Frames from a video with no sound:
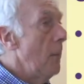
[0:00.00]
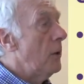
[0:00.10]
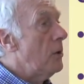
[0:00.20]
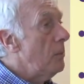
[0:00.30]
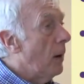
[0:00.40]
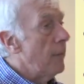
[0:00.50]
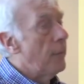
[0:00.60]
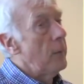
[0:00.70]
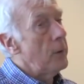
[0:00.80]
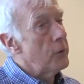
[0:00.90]
But you might
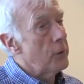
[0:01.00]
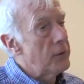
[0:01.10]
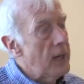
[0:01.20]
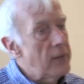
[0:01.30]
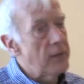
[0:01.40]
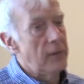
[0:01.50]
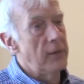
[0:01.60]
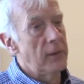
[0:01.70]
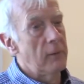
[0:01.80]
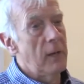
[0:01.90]
find, because your data set
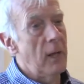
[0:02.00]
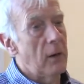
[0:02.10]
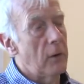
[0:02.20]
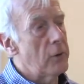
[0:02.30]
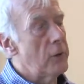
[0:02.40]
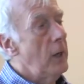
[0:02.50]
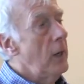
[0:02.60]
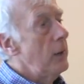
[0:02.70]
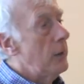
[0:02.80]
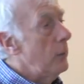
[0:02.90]
is so large,
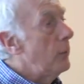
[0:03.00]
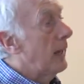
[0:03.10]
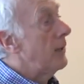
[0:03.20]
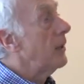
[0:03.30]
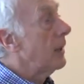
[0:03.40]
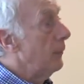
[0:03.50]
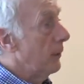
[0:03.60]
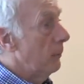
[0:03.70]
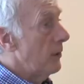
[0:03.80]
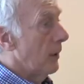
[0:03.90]
that you get a
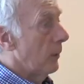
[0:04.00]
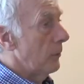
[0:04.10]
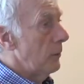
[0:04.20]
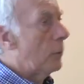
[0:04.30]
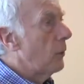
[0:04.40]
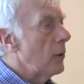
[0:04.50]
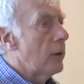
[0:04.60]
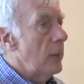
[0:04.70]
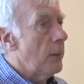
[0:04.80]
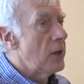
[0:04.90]
significant result. You couldn't have
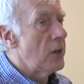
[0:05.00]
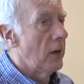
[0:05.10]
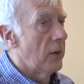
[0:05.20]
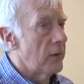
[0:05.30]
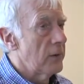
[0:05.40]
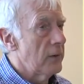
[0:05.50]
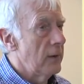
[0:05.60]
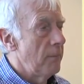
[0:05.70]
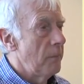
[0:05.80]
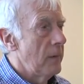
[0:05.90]
got it by chance.
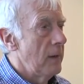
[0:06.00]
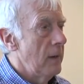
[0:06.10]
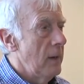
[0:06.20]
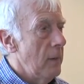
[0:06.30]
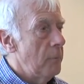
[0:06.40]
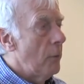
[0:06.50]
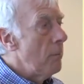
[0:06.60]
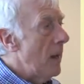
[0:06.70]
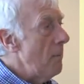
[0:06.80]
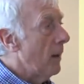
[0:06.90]
But
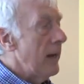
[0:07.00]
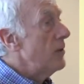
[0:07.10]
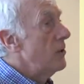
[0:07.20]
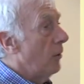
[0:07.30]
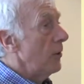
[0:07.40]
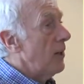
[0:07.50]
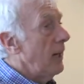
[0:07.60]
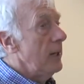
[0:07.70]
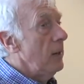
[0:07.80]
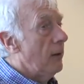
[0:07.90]
remember, it's not
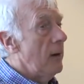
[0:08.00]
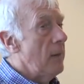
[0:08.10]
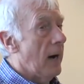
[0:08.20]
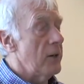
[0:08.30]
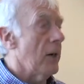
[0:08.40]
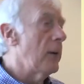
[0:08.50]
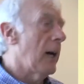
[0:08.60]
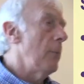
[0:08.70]
telling you very much. Okay,